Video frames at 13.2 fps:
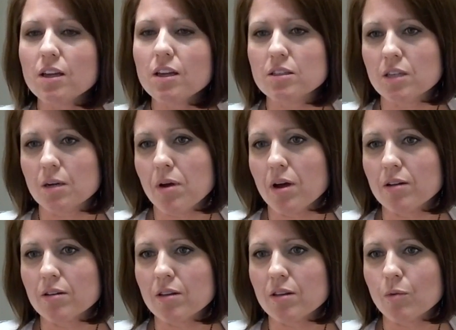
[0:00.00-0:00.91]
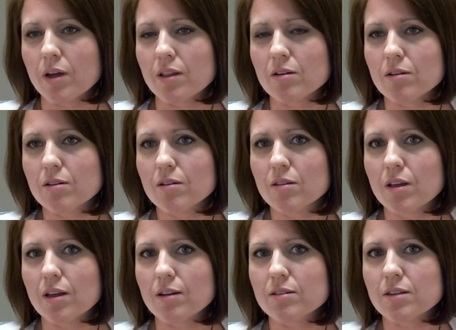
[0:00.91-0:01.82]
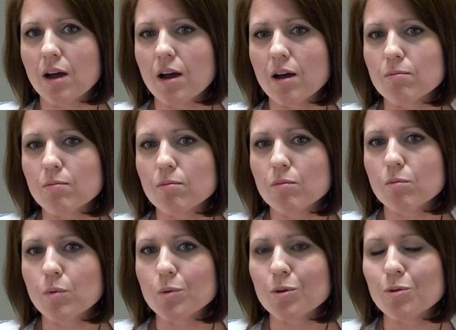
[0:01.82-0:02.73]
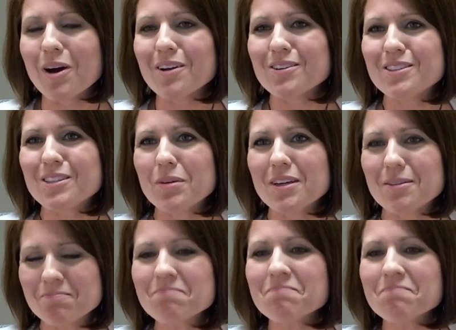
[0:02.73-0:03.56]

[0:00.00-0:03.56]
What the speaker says: is upheld in the way that we would want it to be.